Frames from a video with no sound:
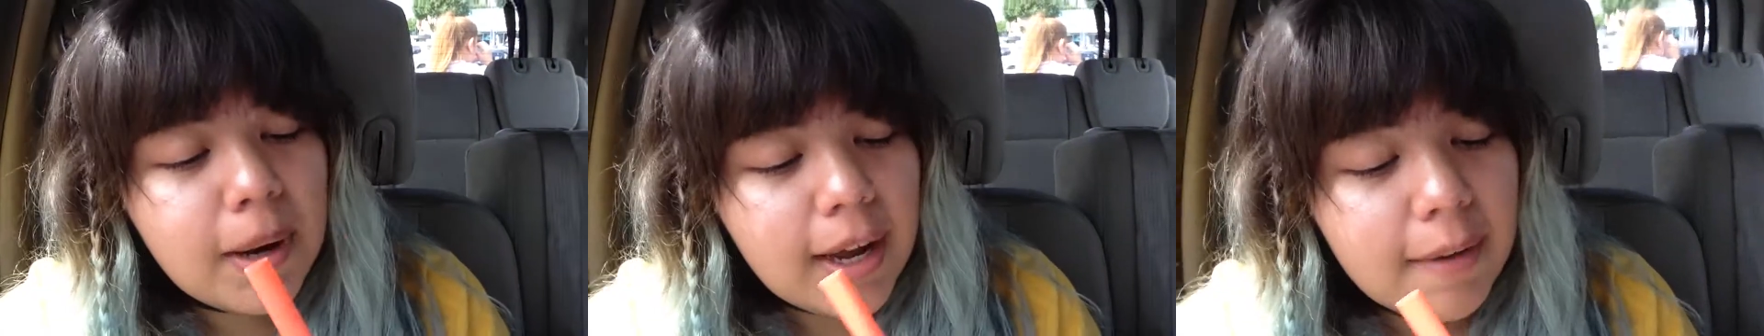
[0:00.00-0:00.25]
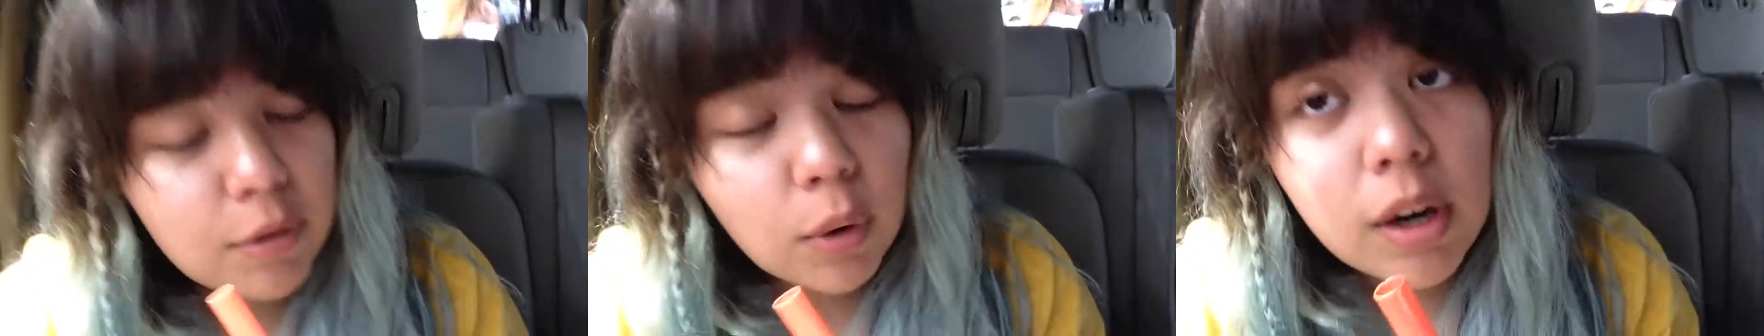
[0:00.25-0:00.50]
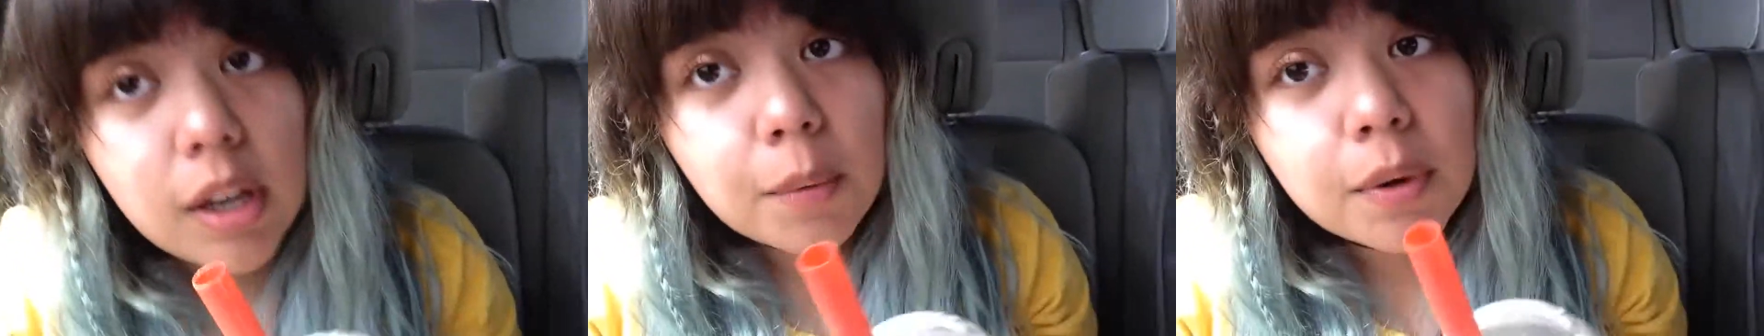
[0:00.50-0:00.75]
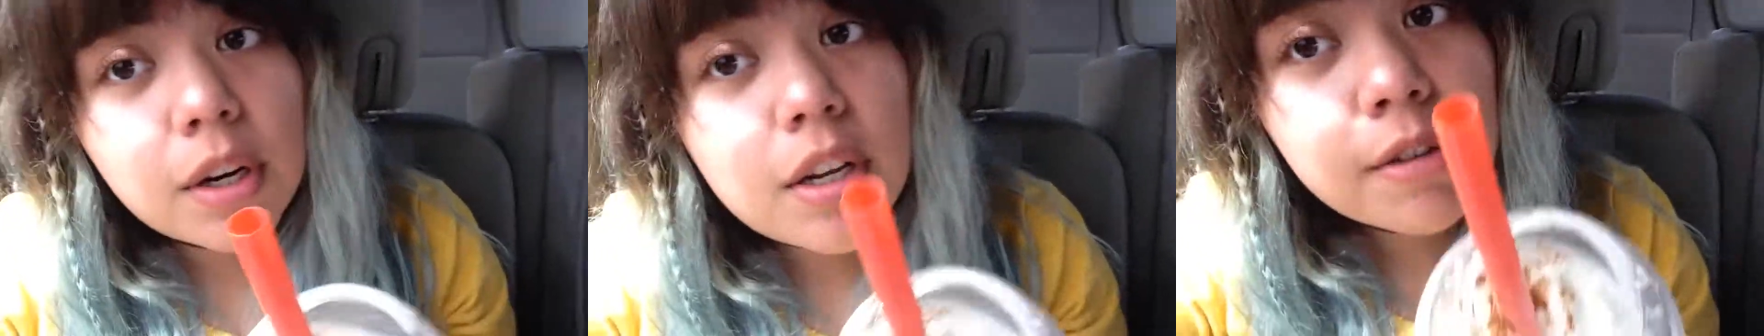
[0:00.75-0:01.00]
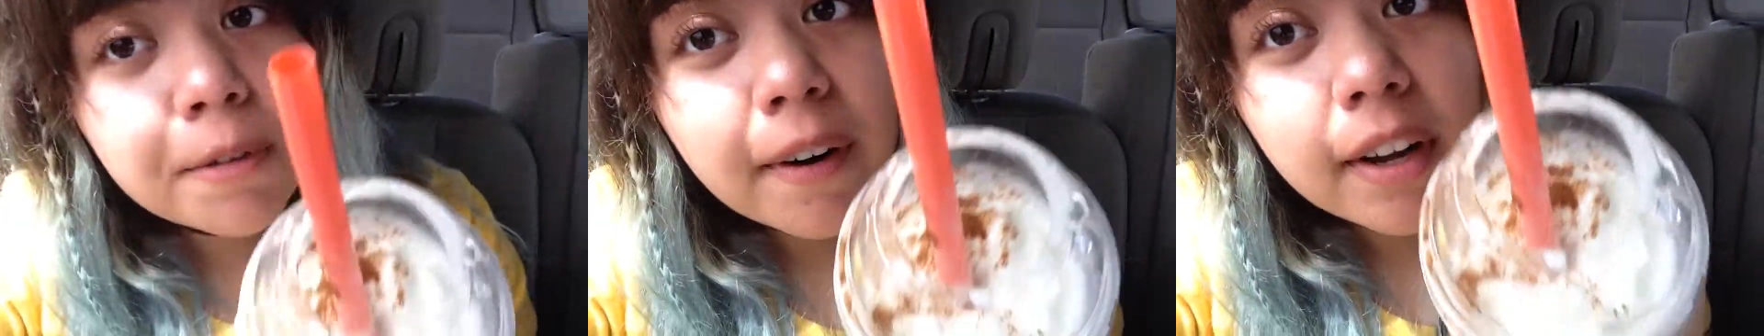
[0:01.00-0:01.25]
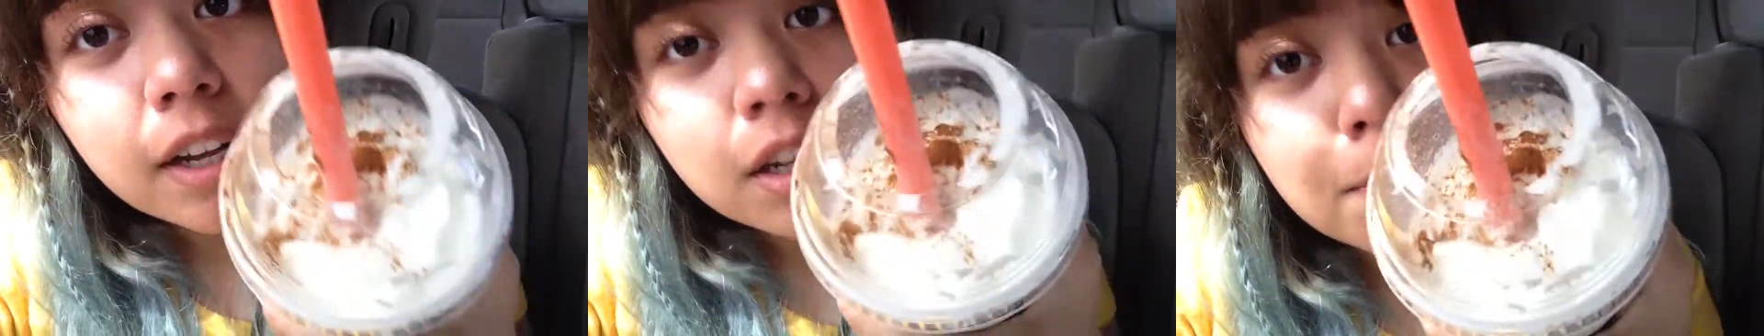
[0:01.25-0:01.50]
I have no idea what it is.
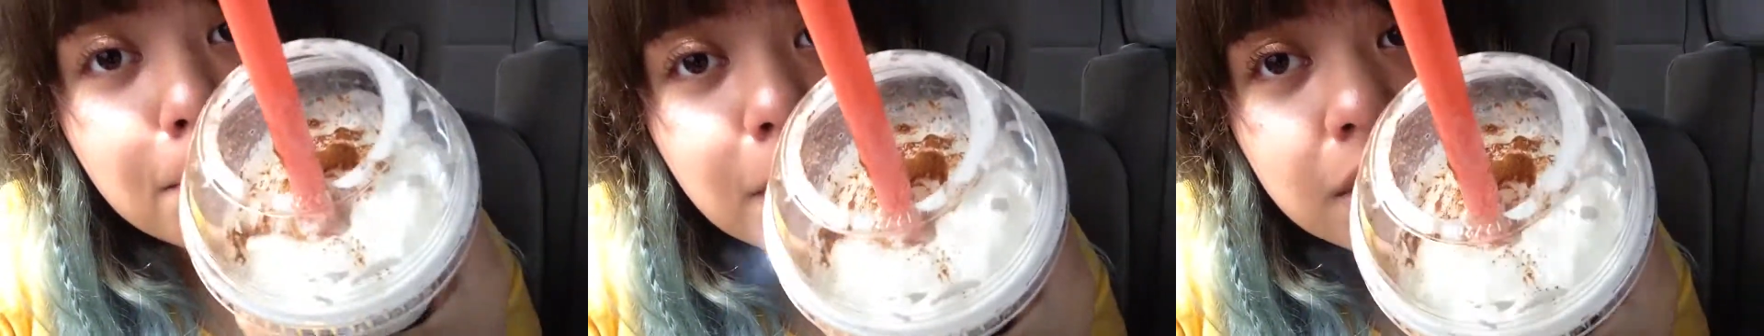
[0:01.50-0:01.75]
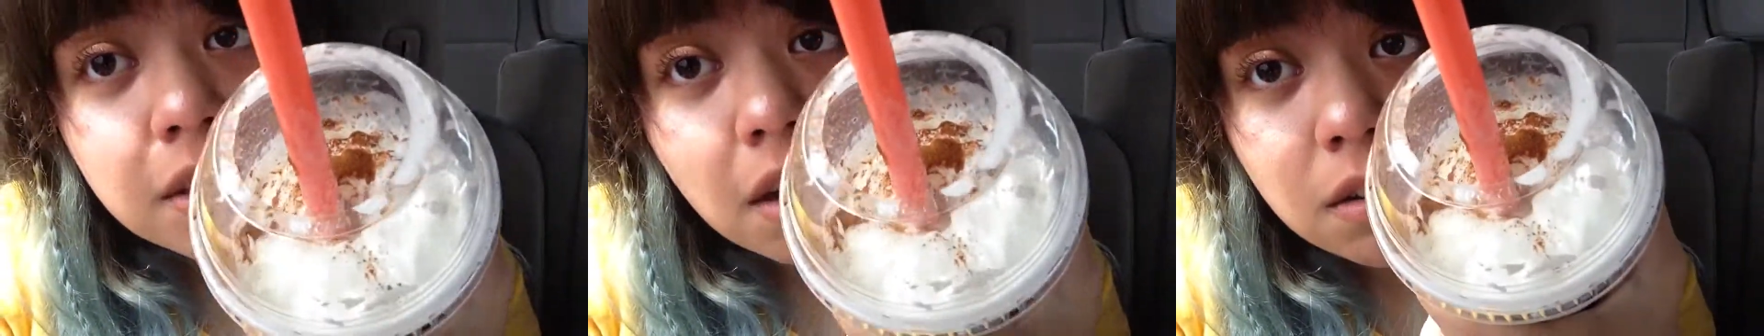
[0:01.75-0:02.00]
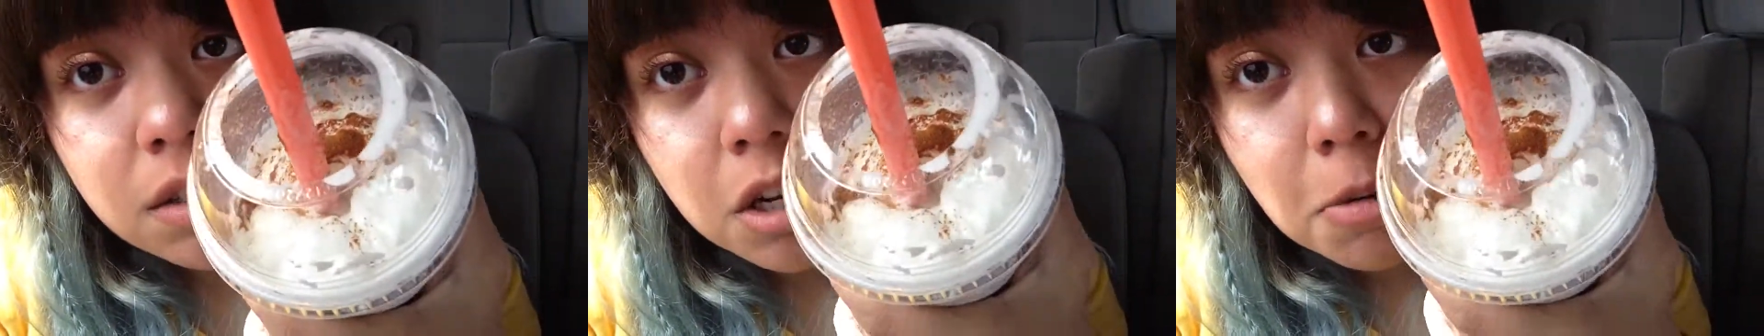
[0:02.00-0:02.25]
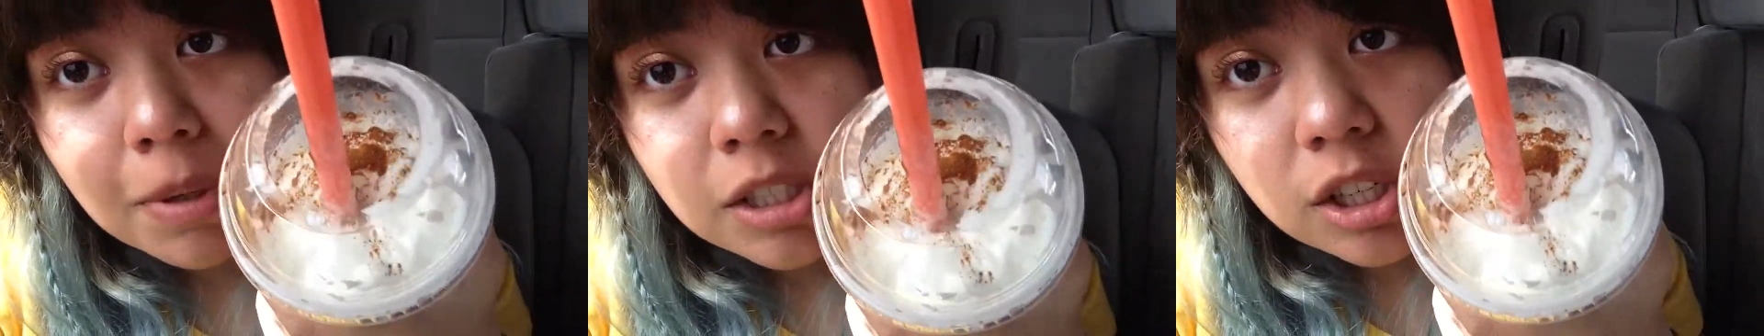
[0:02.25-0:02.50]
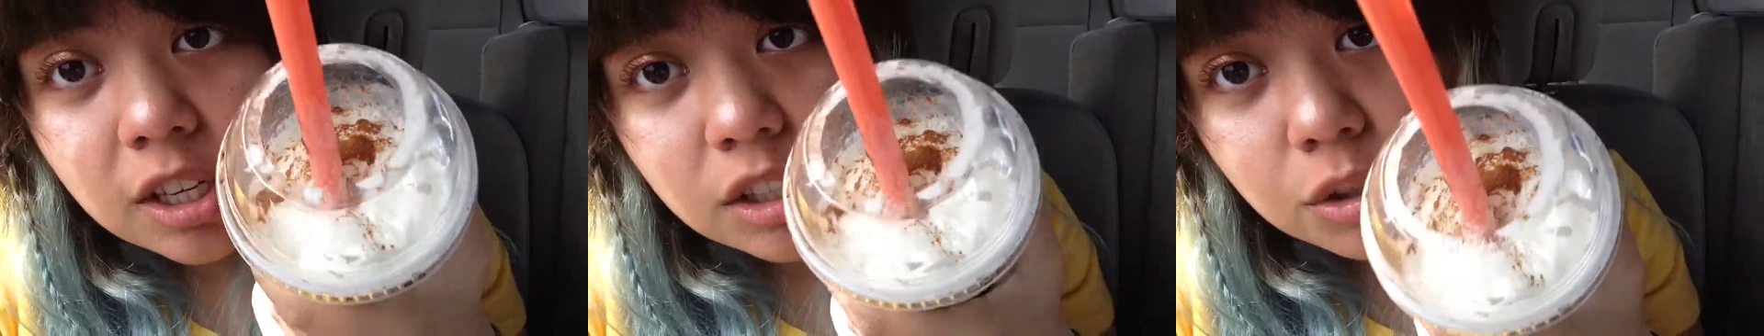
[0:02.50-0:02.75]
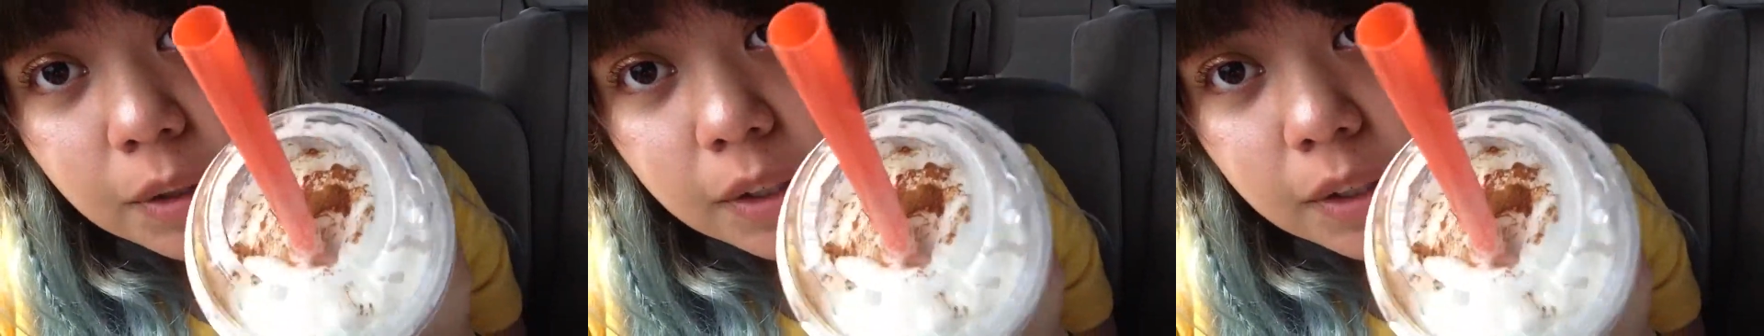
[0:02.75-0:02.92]
Fucking bust out a cinnamon challenge